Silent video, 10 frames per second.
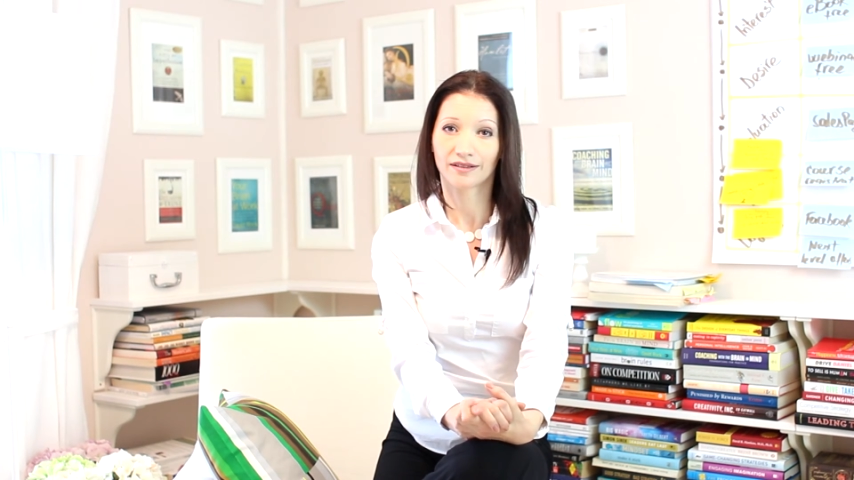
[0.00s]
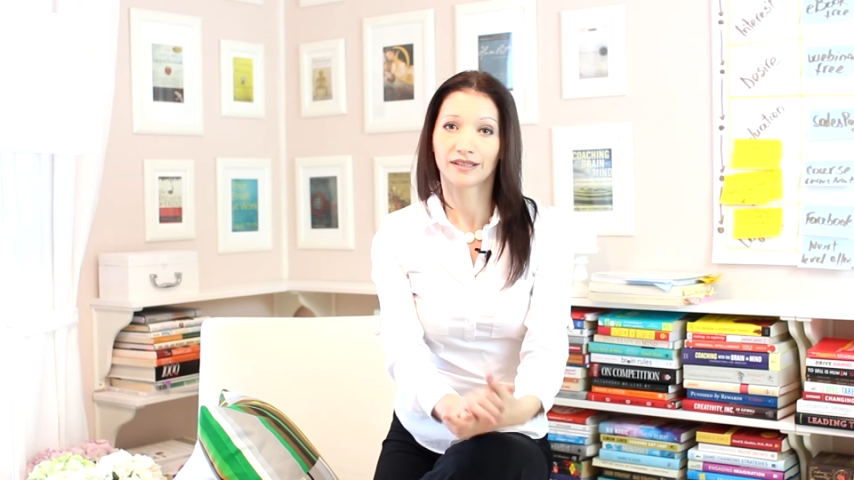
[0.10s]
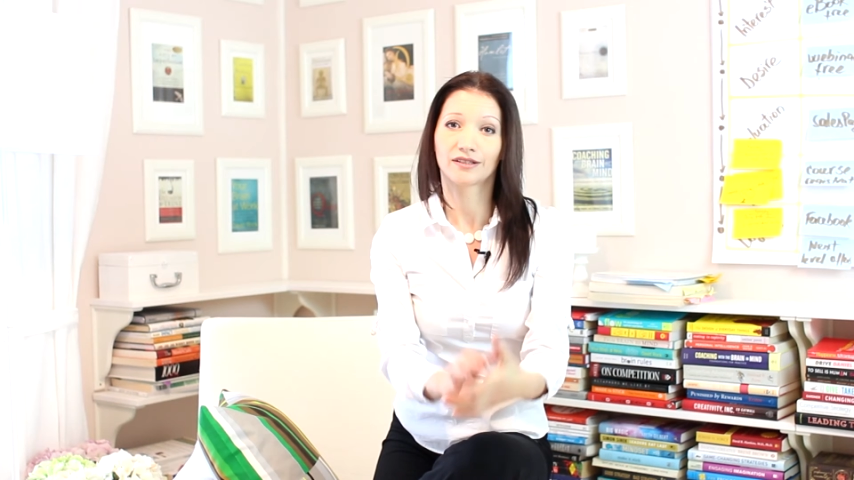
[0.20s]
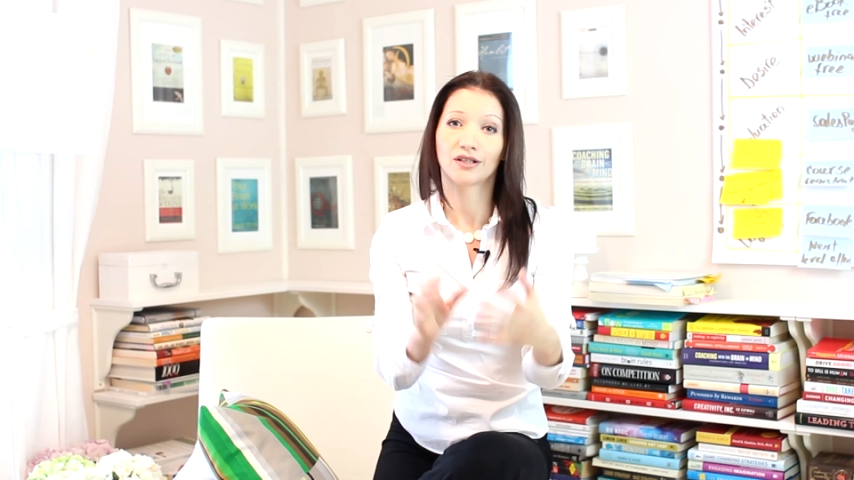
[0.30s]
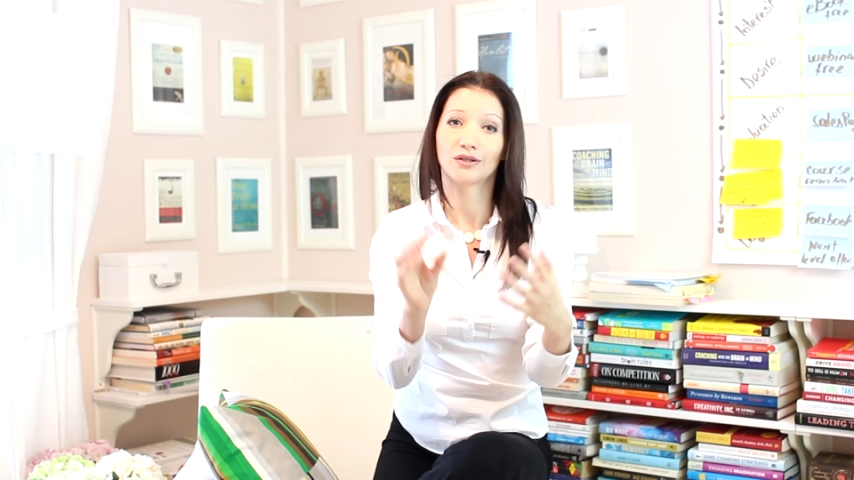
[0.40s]

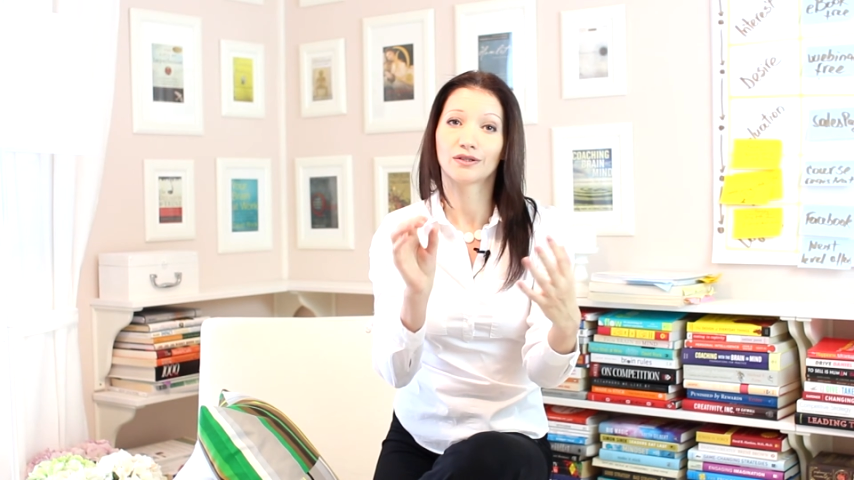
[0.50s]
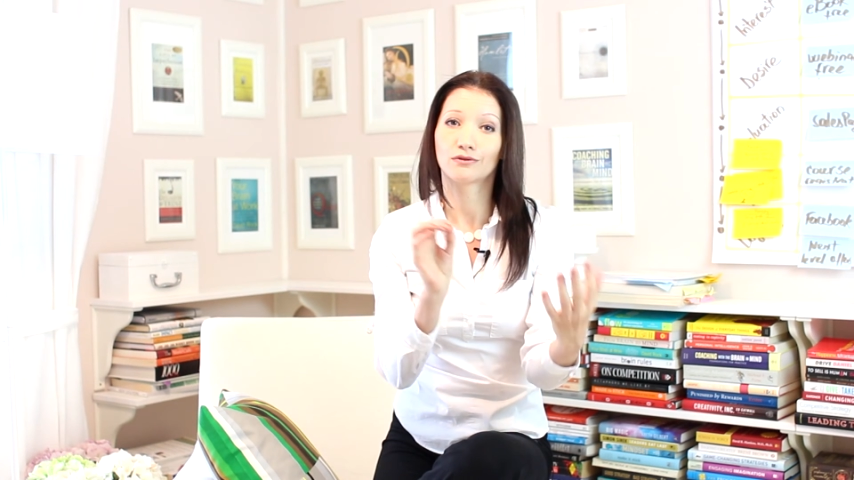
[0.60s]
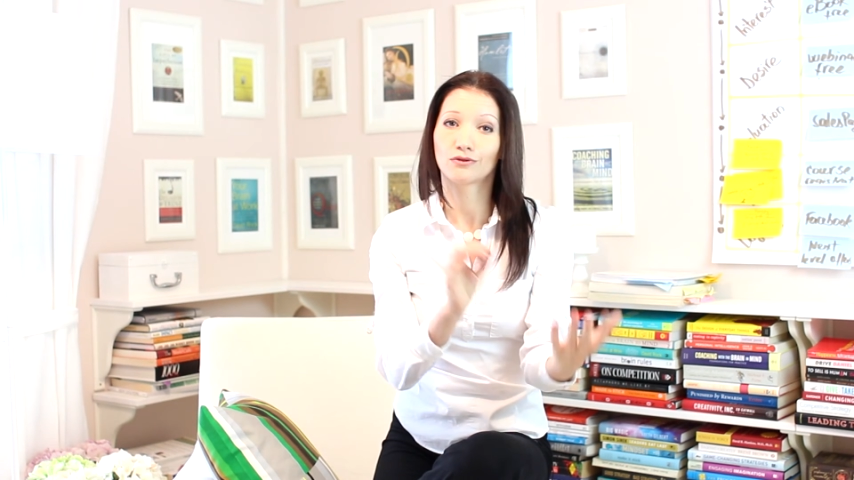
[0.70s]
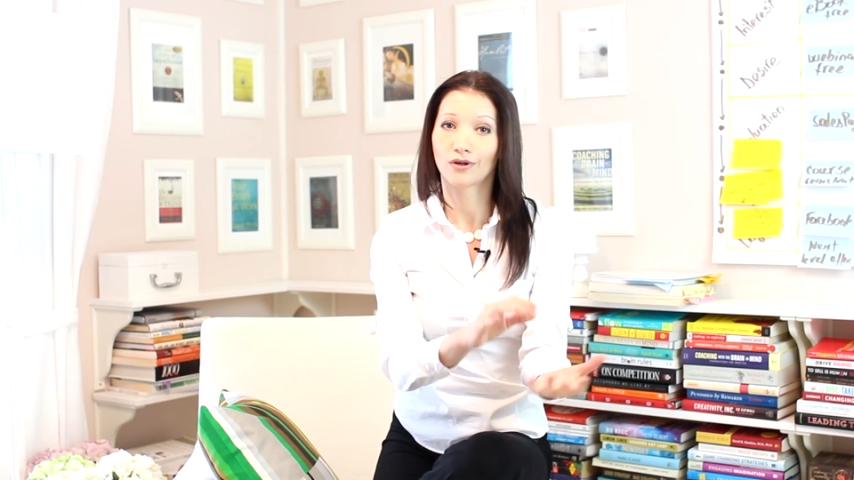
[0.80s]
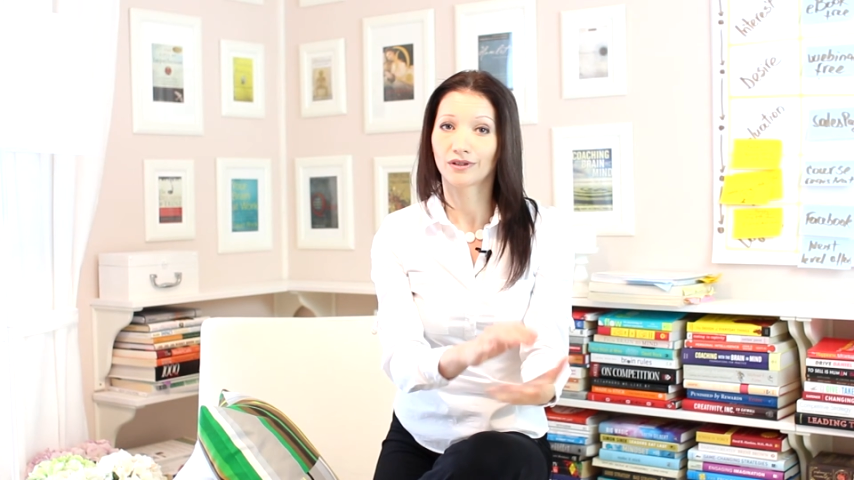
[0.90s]
it on a
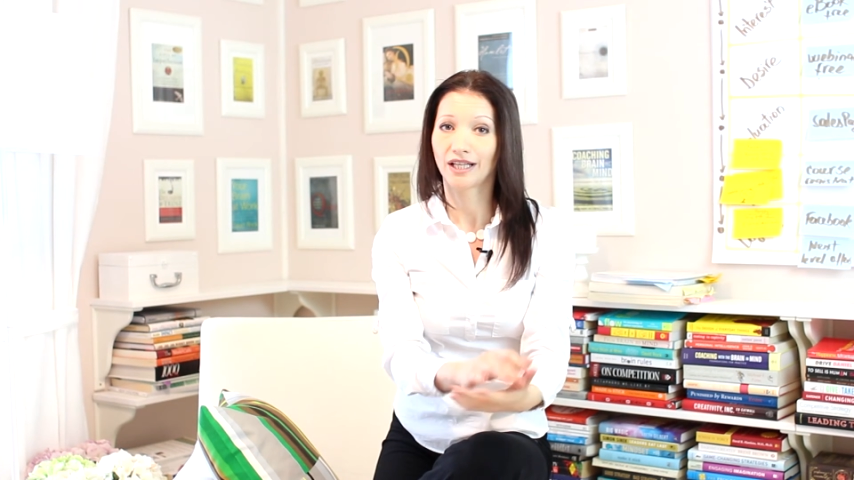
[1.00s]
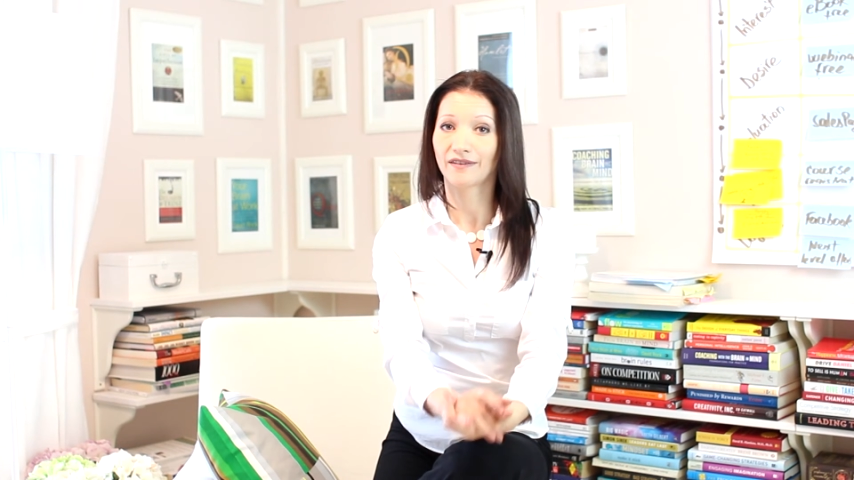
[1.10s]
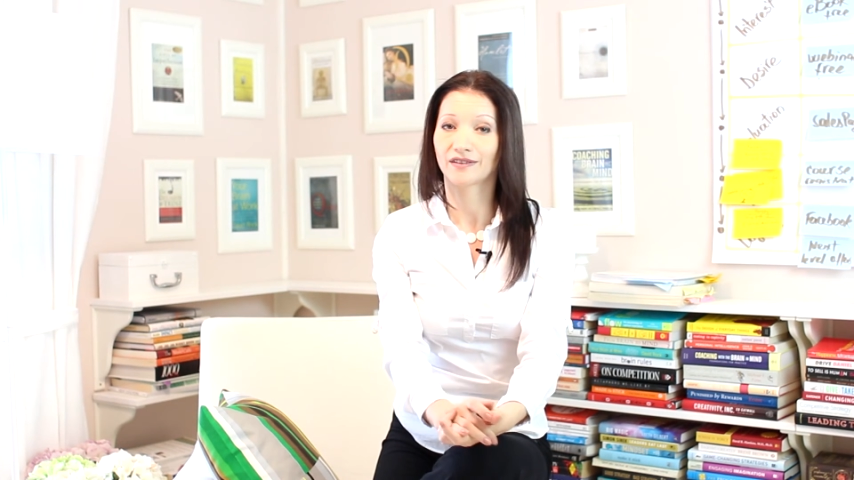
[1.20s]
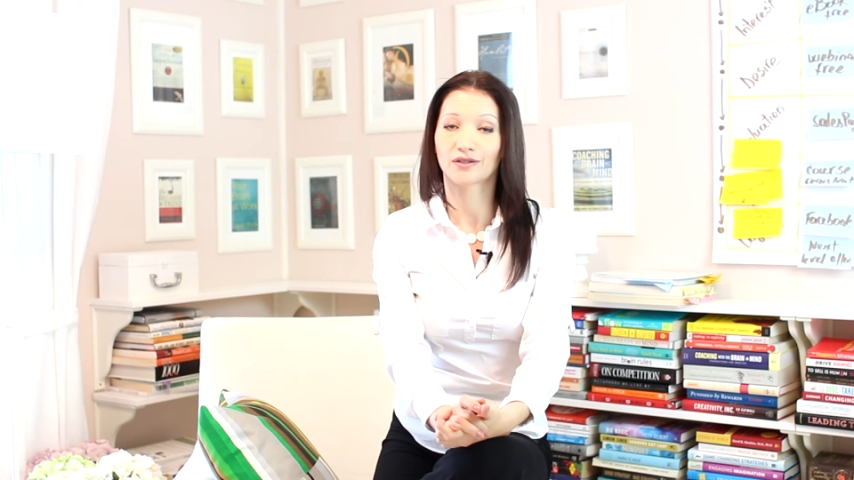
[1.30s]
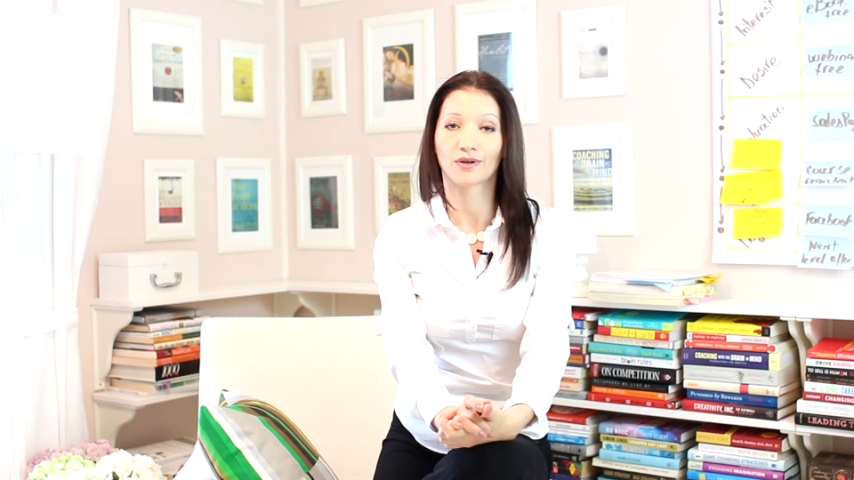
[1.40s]
wrong
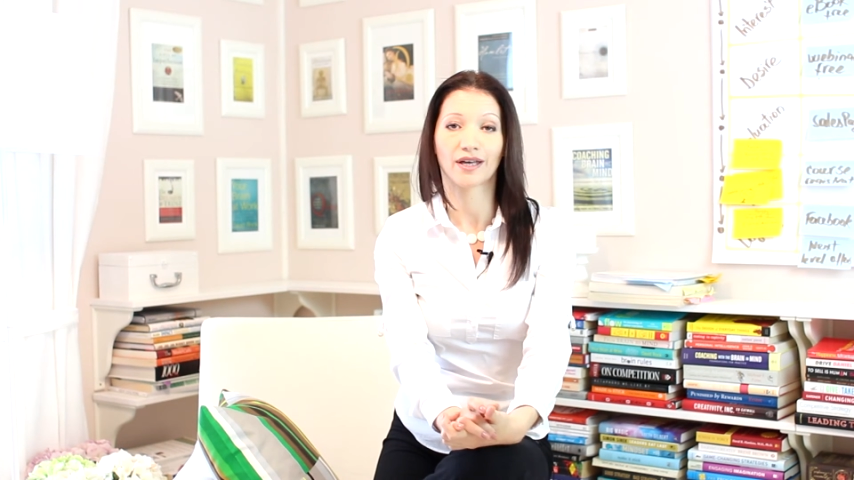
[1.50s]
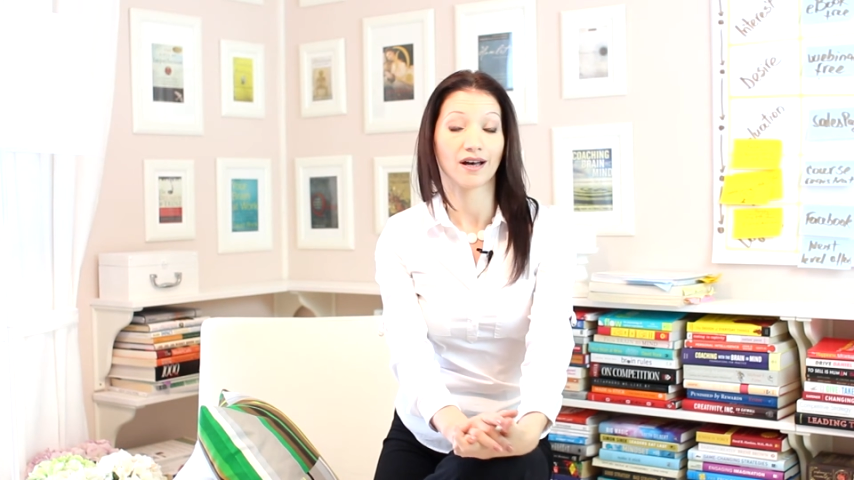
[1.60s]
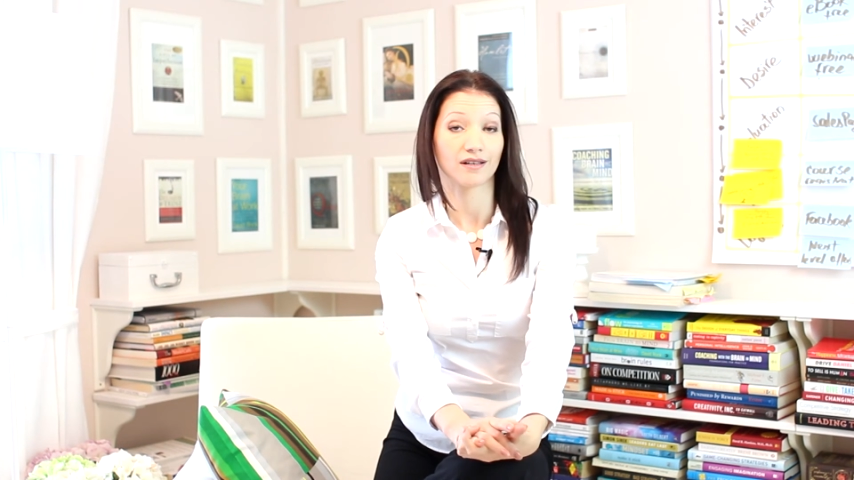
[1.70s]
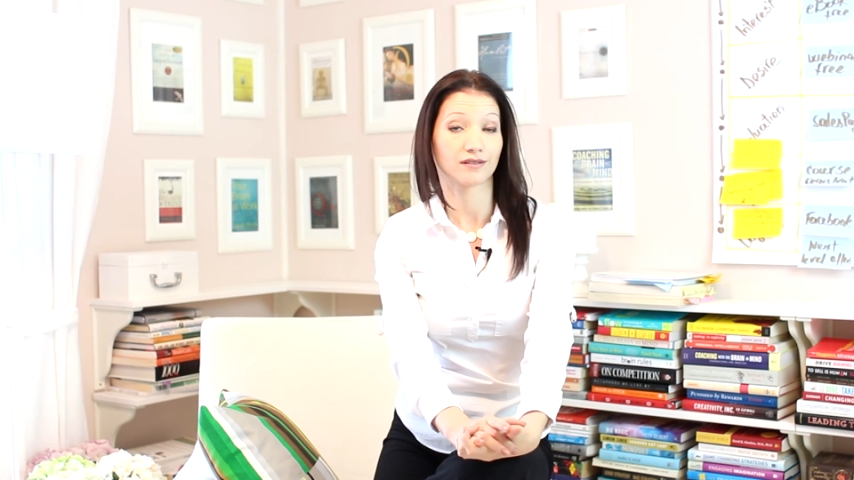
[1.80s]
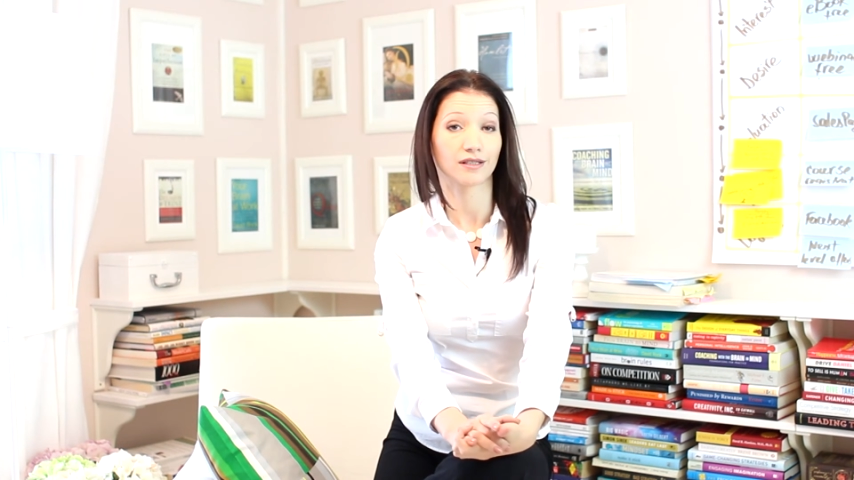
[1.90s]
level, so I
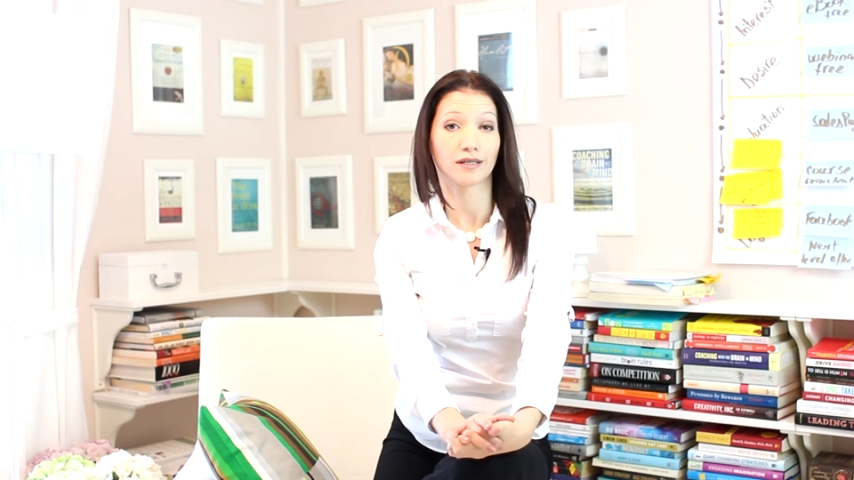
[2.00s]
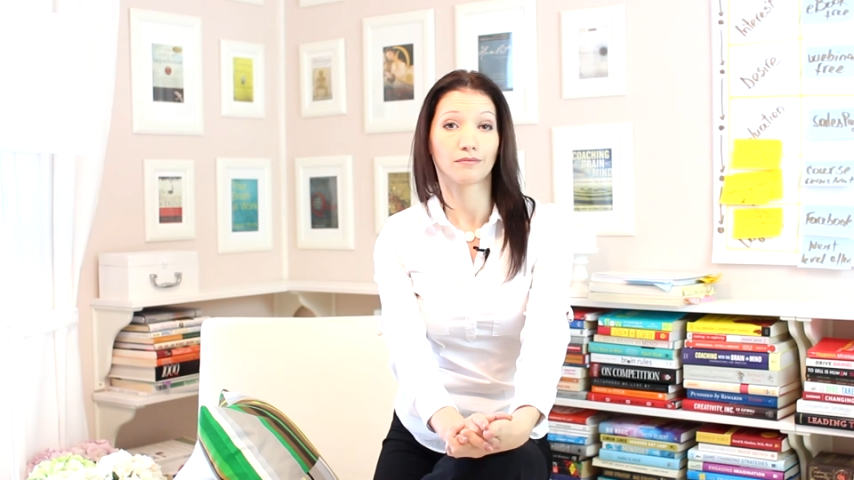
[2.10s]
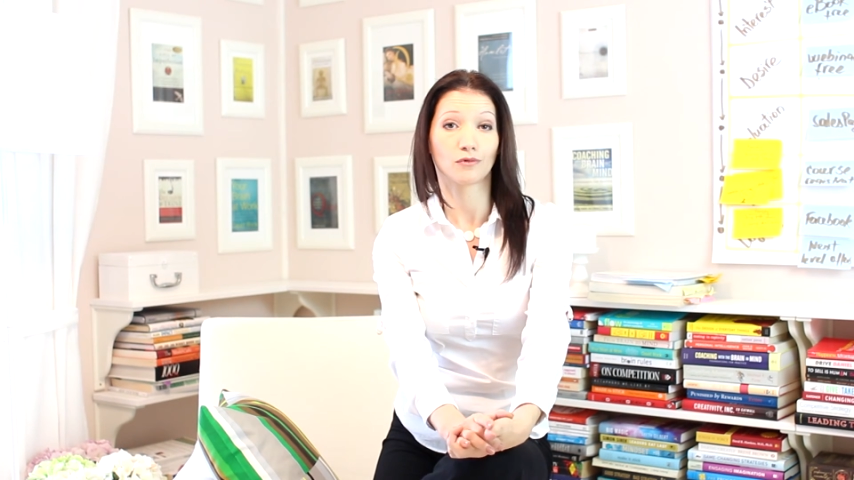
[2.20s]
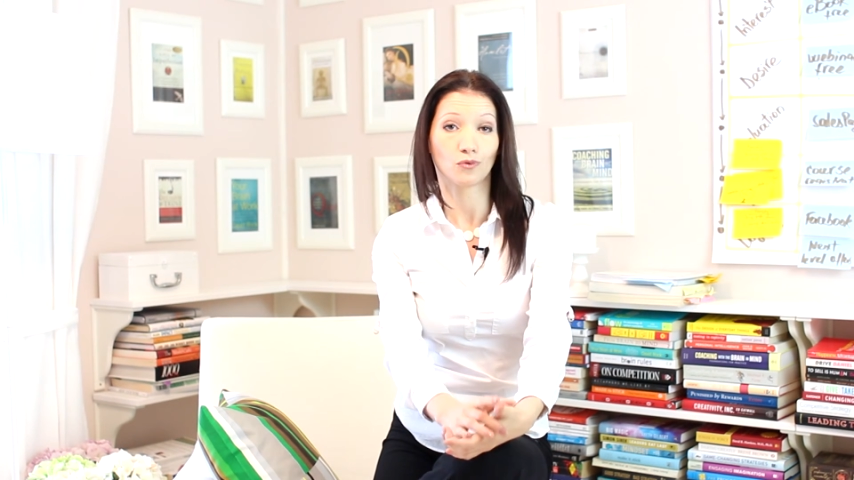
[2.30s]
asked him,